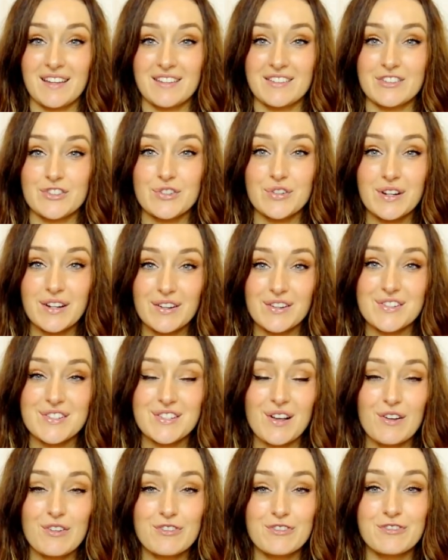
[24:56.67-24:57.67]
Treat
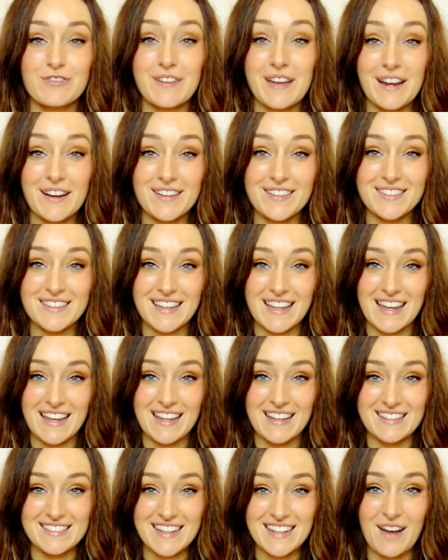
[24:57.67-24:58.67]
yourself
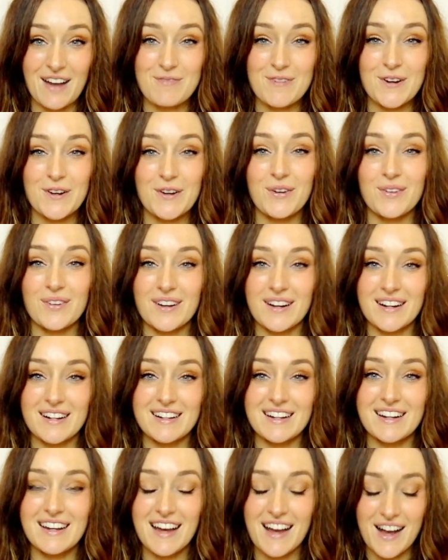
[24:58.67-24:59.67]
fairly,
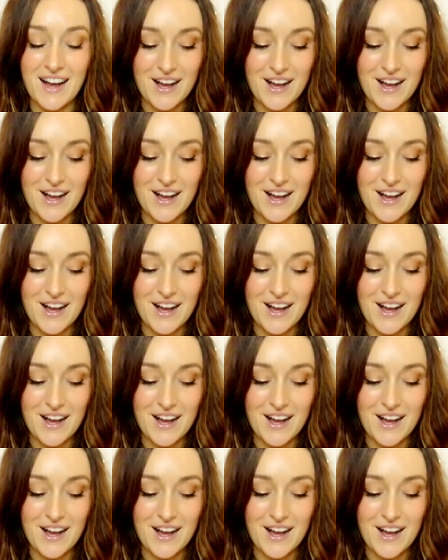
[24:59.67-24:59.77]
Capricorn.